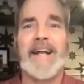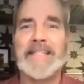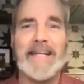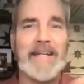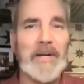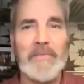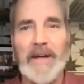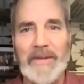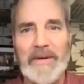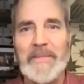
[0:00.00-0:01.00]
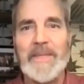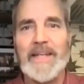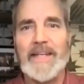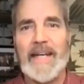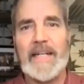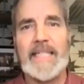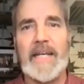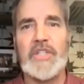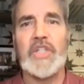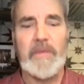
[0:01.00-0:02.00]
And I said, "Here, brother." And he
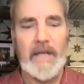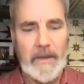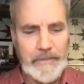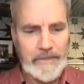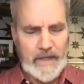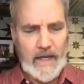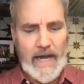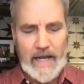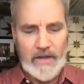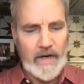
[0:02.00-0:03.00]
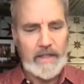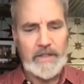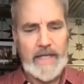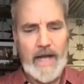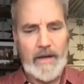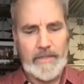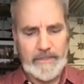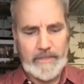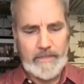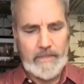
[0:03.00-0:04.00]
says to me, "I had to write this down."
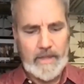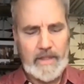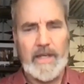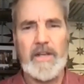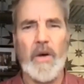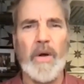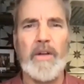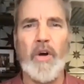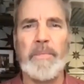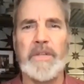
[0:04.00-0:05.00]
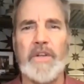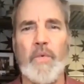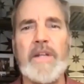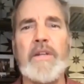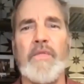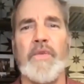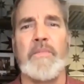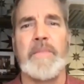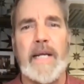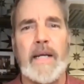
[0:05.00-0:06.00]
He said, "No one opens their window for
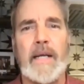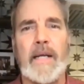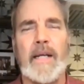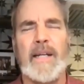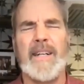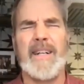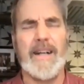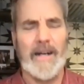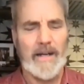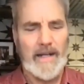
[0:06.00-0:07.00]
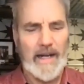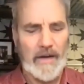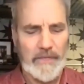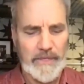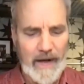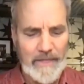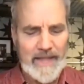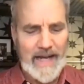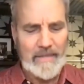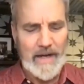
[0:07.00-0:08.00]
me." Oh, and I felt
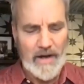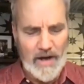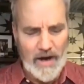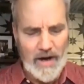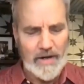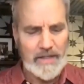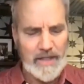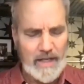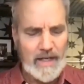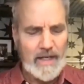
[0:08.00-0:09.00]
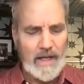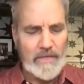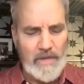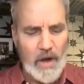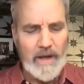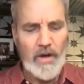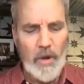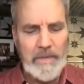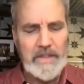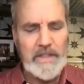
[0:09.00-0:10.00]
that in my heart. If no one
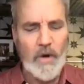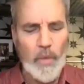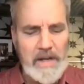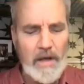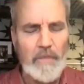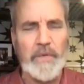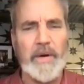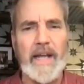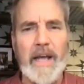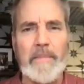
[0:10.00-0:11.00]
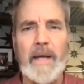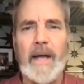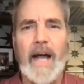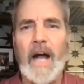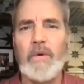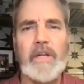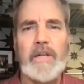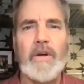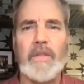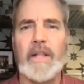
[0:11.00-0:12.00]
opens their window for him, how will
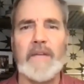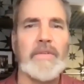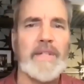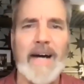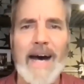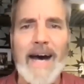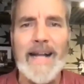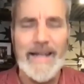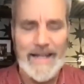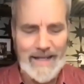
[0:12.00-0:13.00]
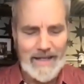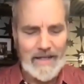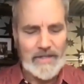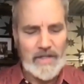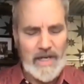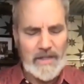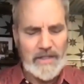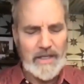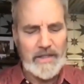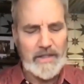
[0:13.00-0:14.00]
he know the love of God?
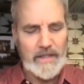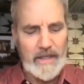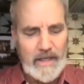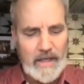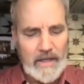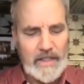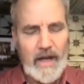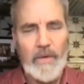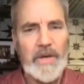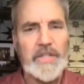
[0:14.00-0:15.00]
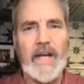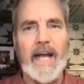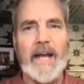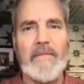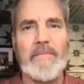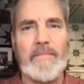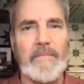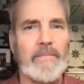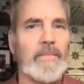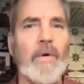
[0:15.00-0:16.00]
Jesus. And so I wish I had
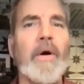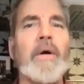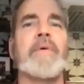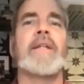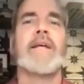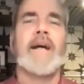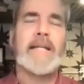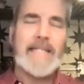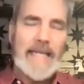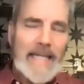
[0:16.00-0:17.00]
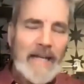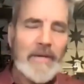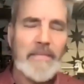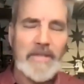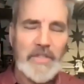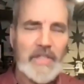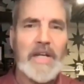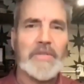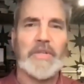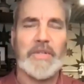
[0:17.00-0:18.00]
more, but I did give him
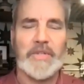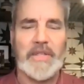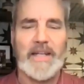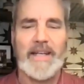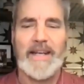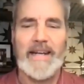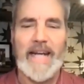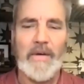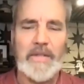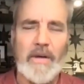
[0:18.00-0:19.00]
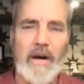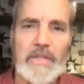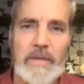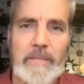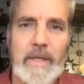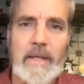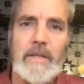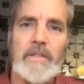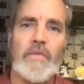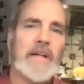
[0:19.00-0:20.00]
Jesus. And that was awesome.
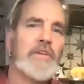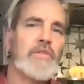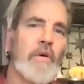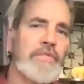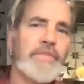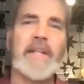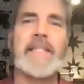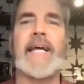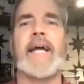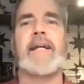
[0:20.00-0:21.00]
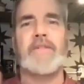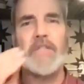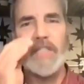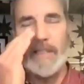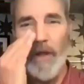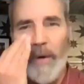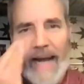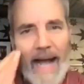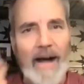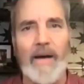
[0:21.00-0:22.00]
So as you go through the day, just slow
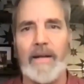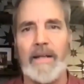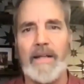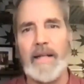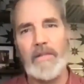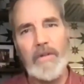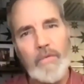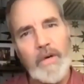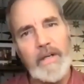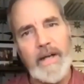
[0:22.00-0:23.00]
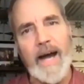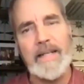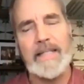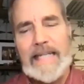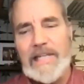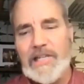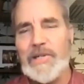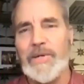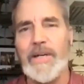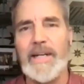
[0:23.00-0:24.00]
down and look where God is leading
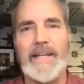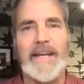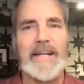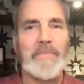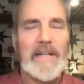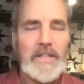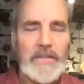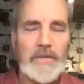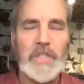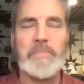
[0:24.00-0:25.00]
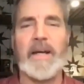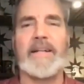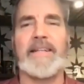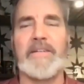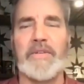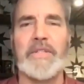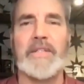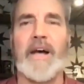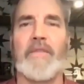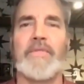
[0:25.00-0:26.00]
you and introspect in
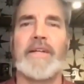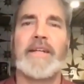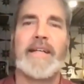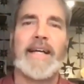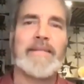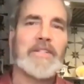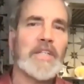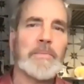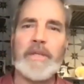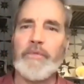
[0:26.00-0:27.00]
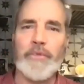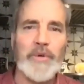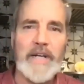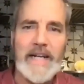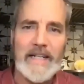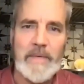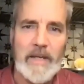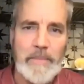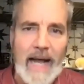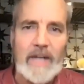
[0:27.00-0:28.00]
yourself and just be free to be
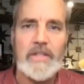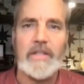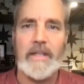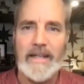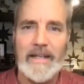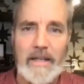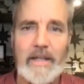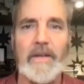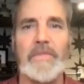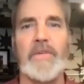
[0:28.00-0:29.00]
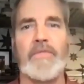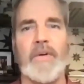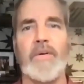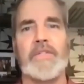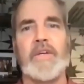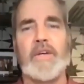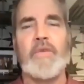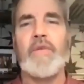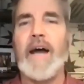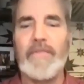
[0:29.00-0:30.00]
compassionate and give to those
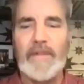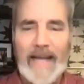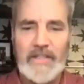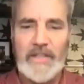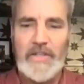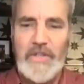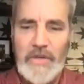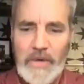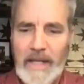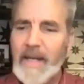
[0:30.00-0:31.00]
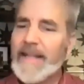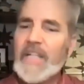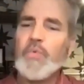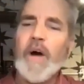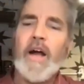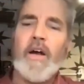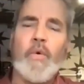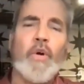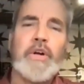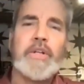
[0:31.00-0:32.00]
who have less than you. That's why our
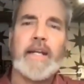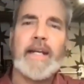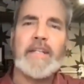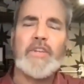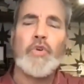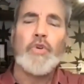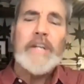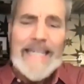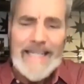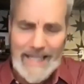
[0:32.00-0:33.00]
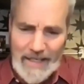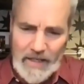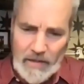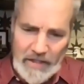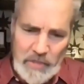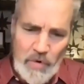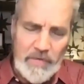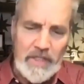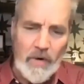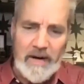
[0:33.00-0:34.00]
word today is greed. So let's
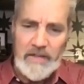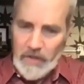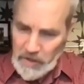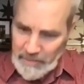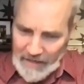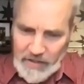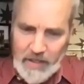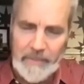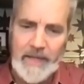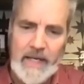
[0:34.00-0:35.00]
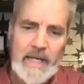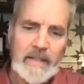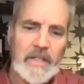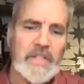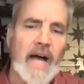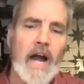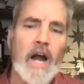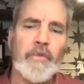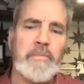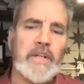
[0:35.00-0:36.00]
move into our introspection. The
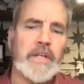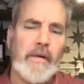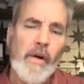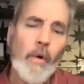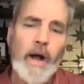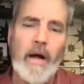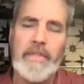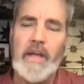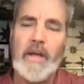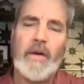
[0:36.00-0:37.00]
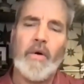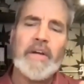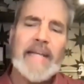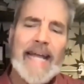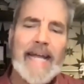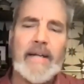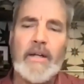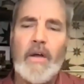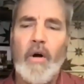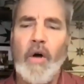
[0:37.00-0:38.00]
desire for material wealth or
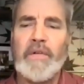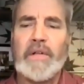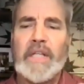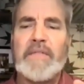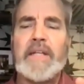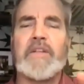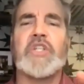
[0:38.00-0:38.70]
gain over living the